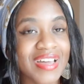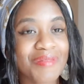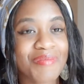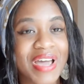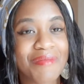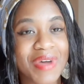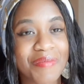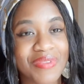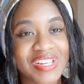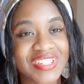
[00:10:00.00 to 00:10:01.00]
my
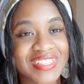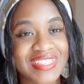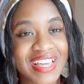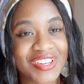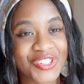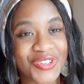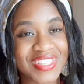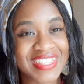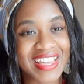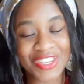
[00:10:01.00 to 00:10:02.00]
brain just short
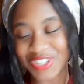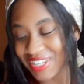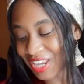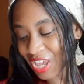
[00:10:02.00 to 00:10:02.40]
circuited.